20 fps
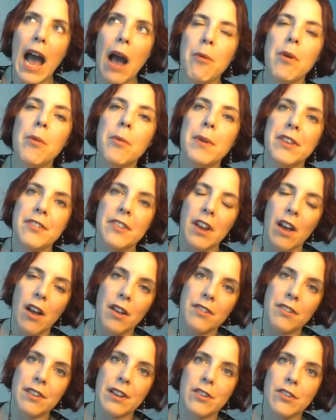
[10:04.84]
are we
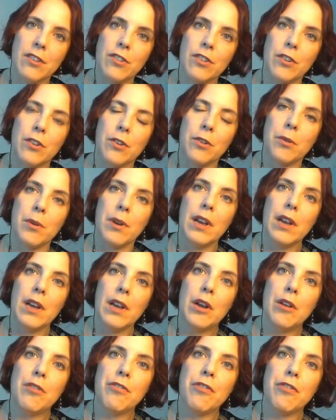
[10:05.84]
starting to
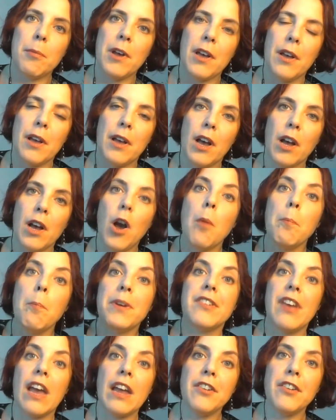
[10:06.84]
from a
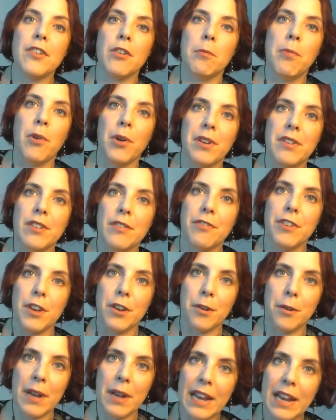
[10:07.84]
computational point of
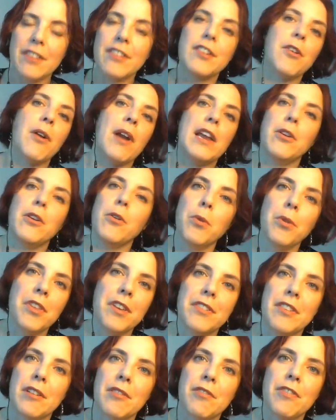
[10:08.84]
view, integrate all
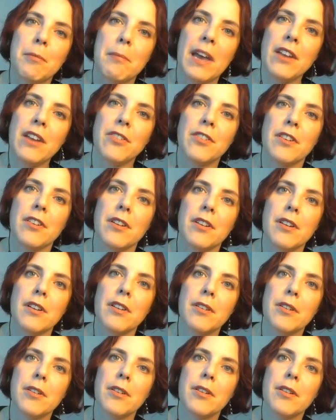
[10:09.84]
this information?